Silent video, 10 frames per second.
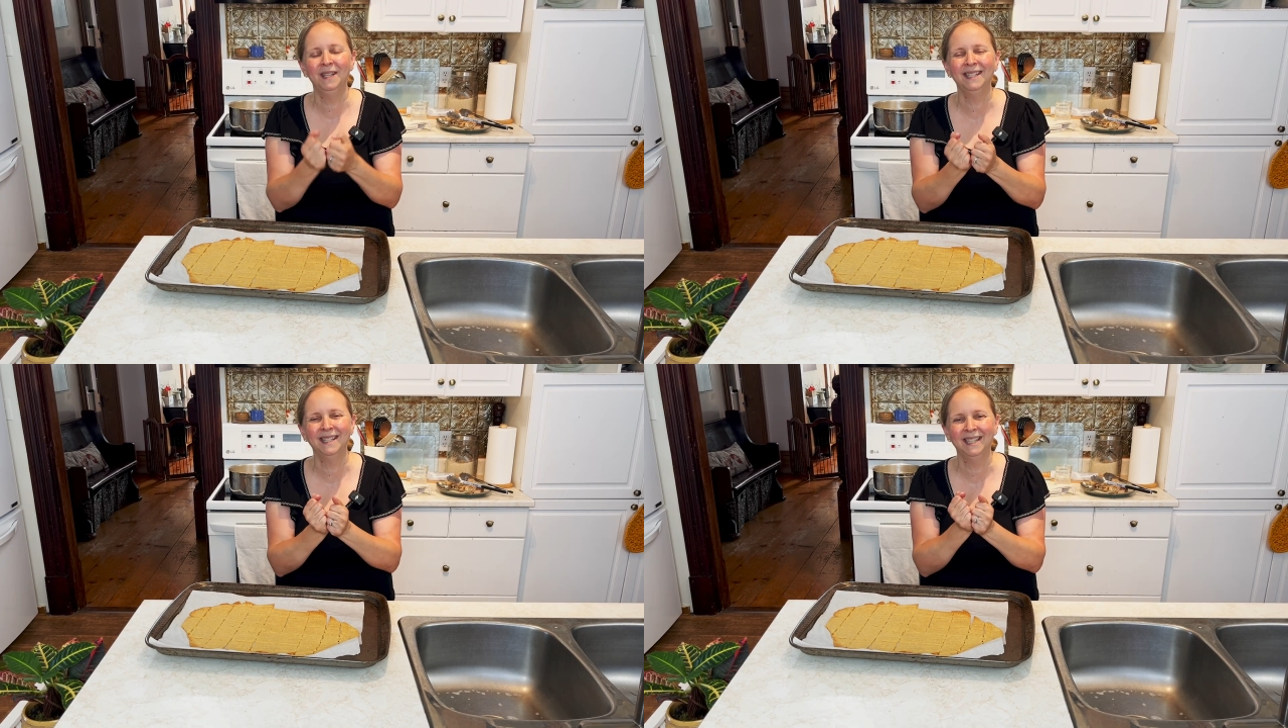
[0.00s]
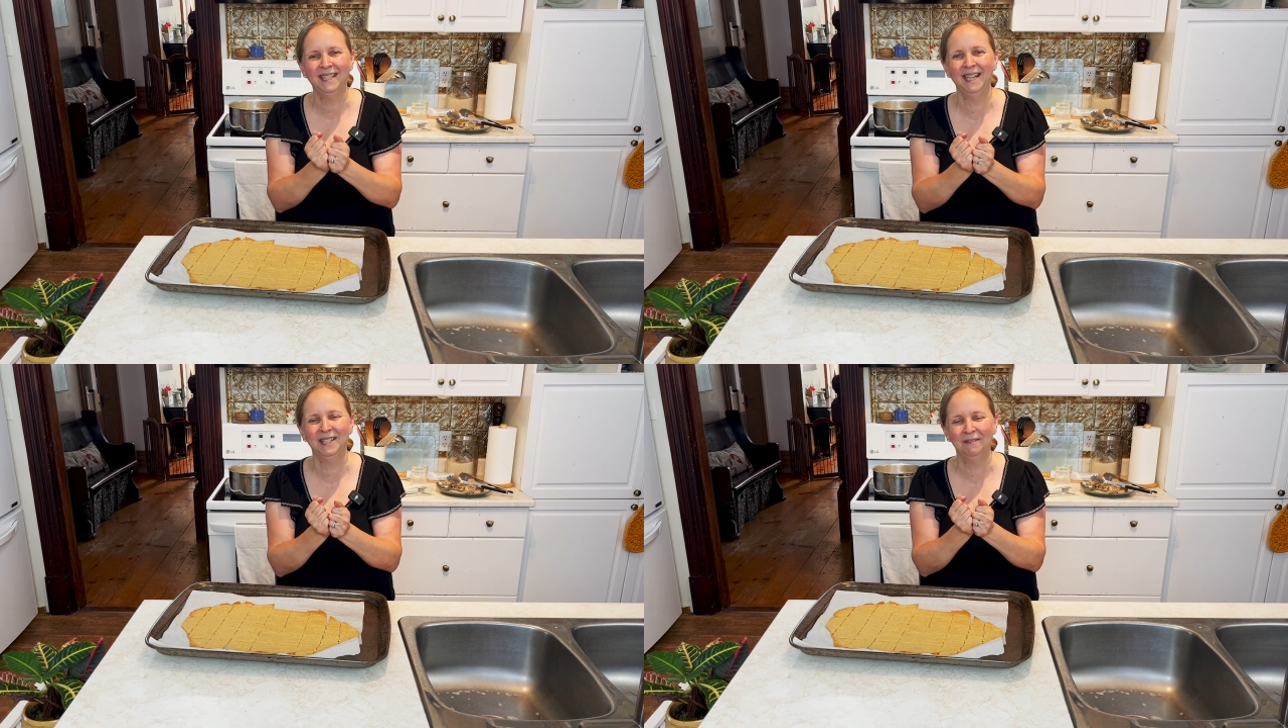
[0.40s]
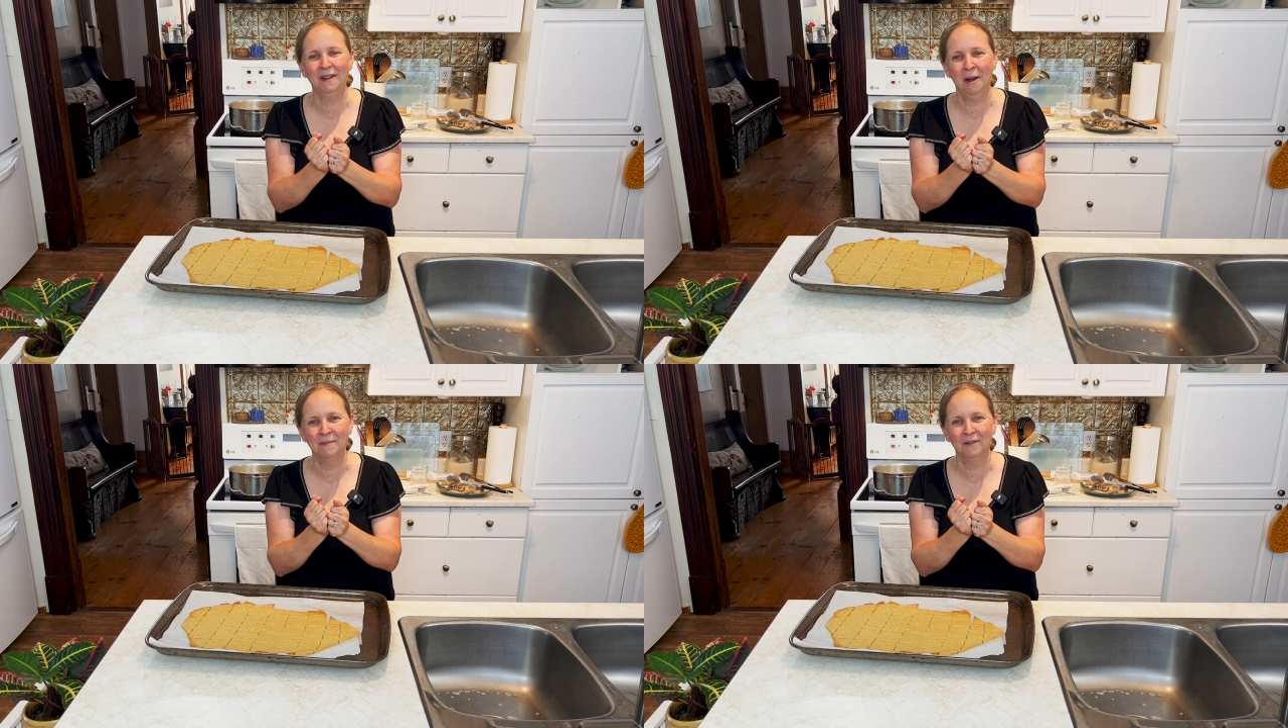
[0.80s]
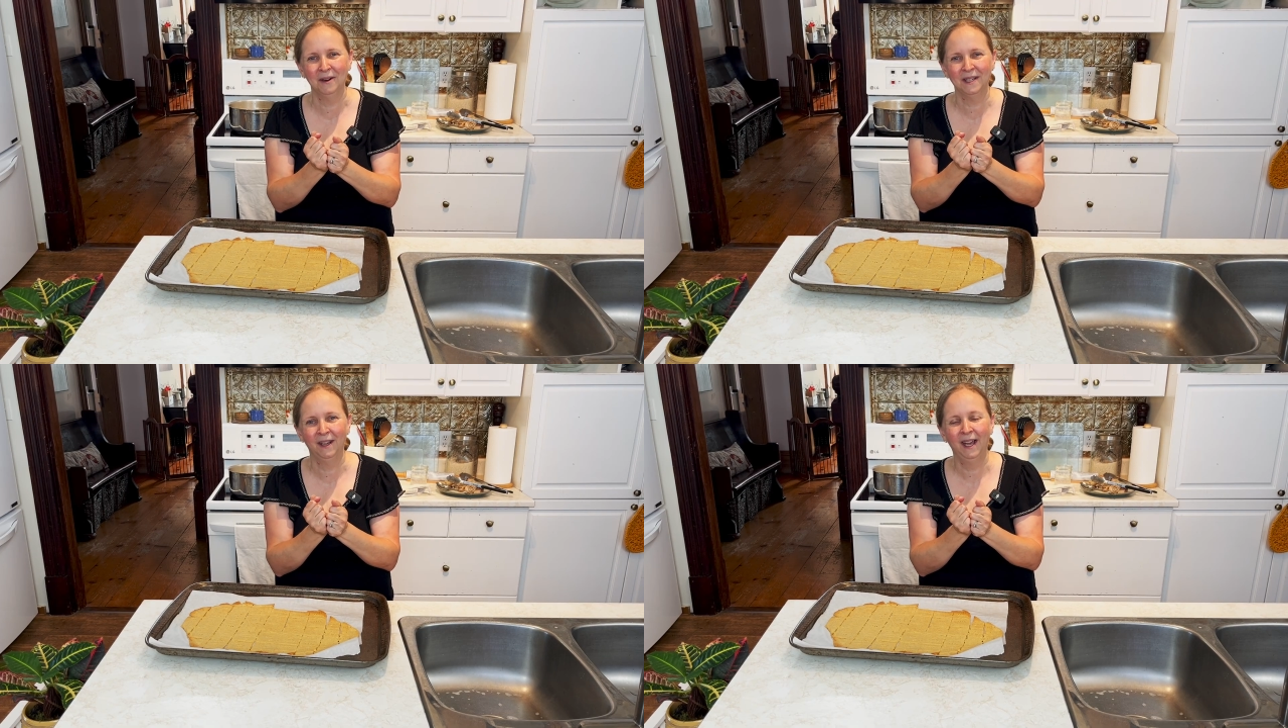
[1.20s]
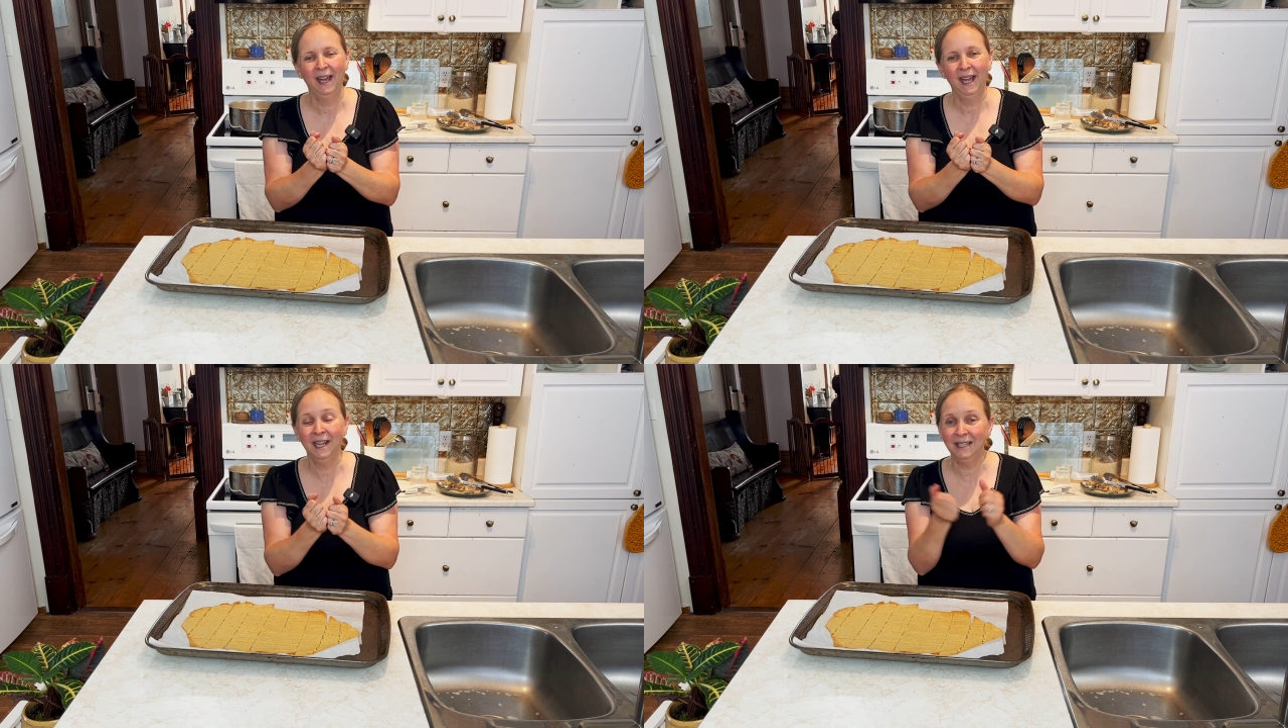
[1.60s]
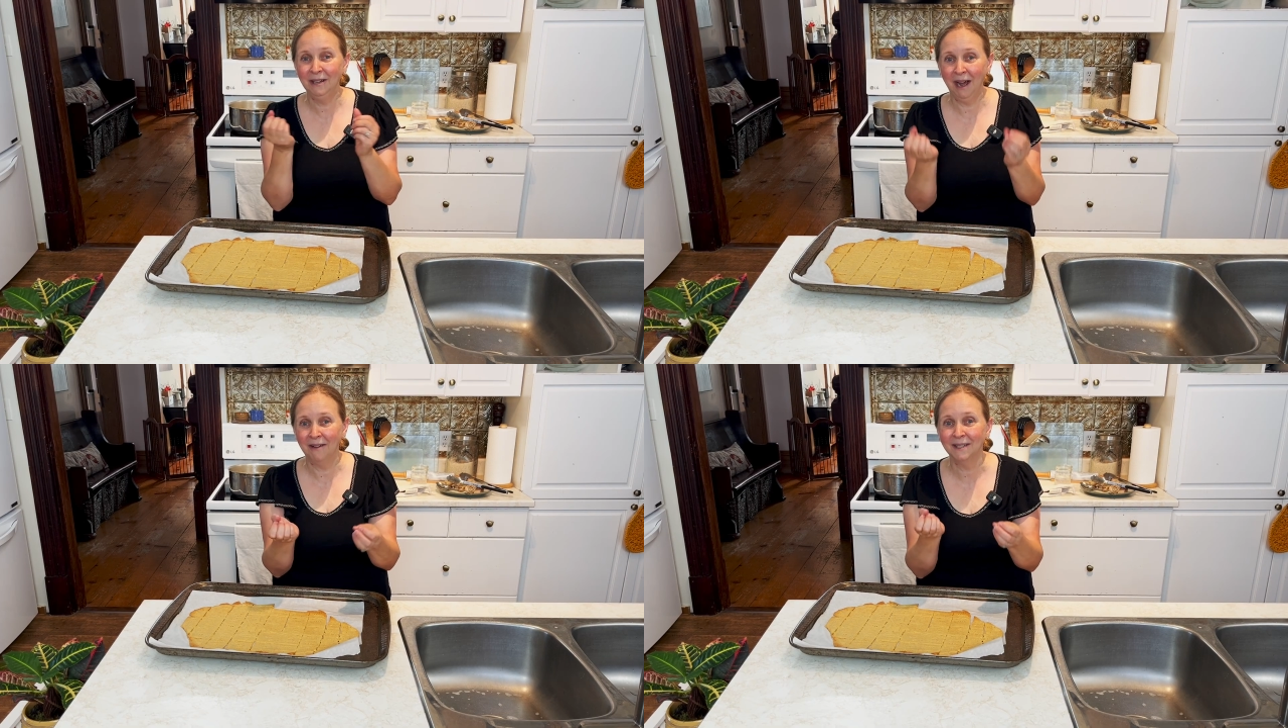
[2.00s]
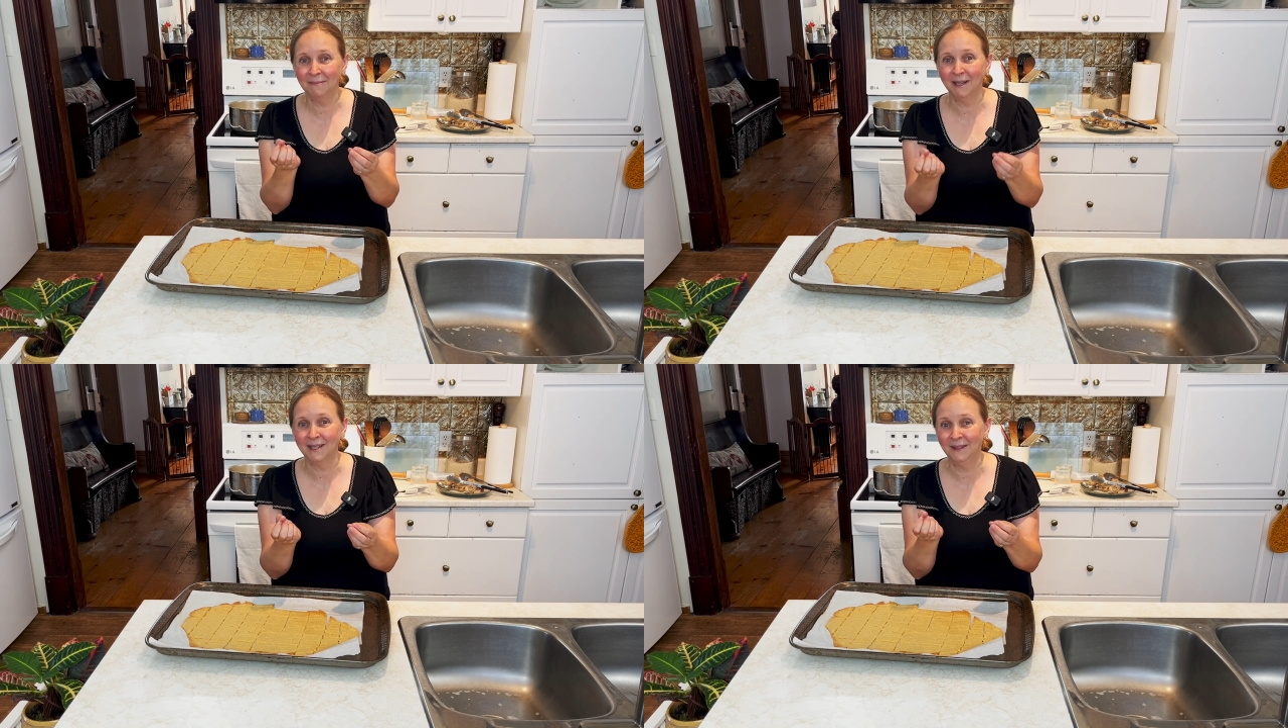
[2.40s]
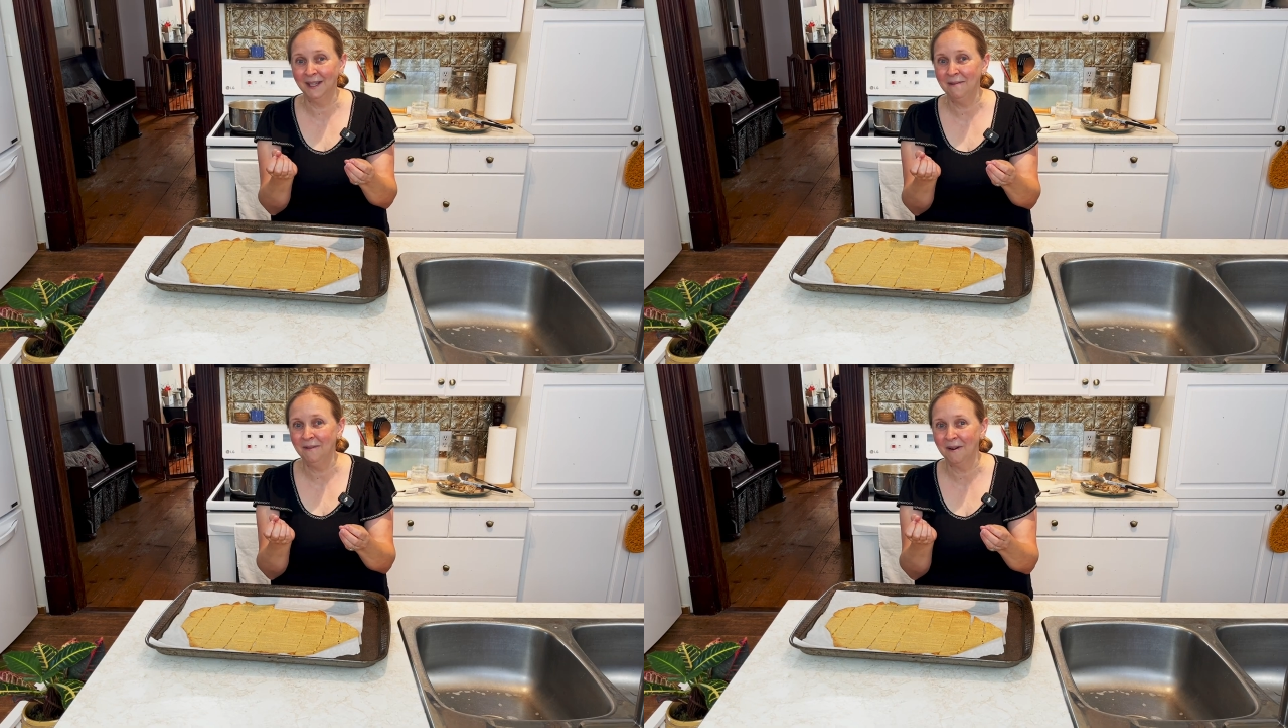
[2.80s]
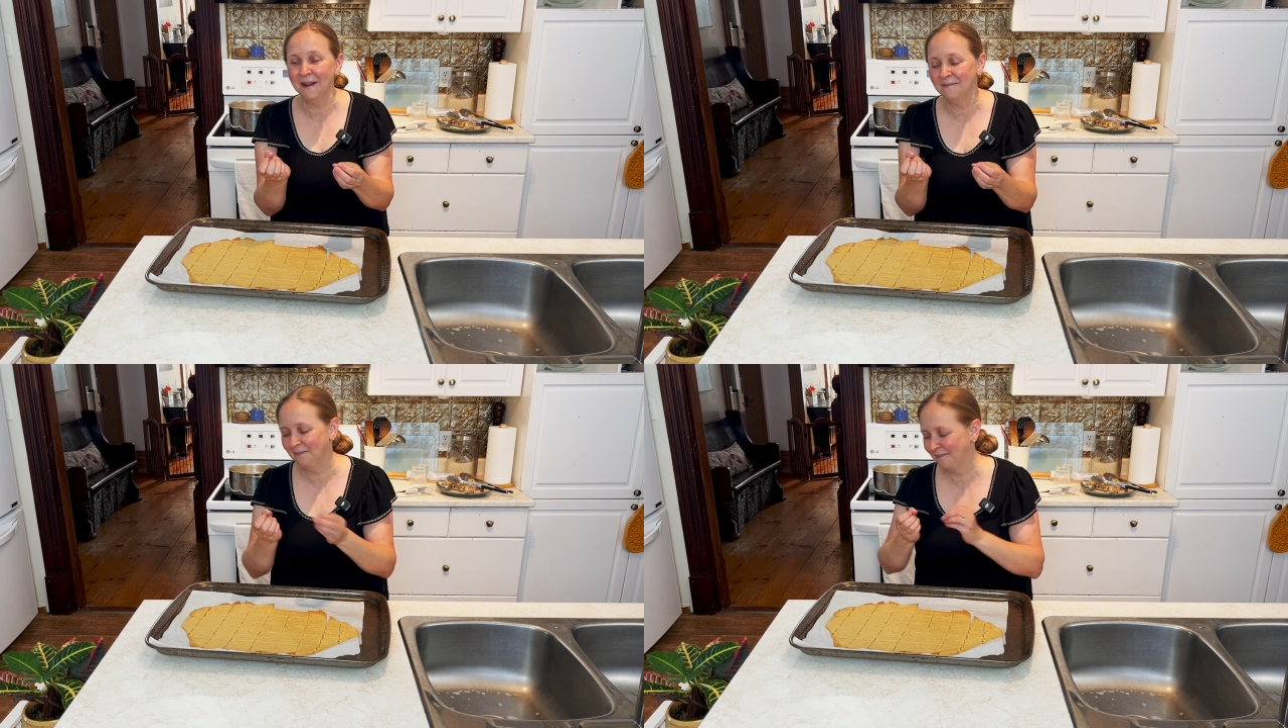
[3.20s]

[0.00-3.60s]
this is the taste of comfort? And do you have a special name for it?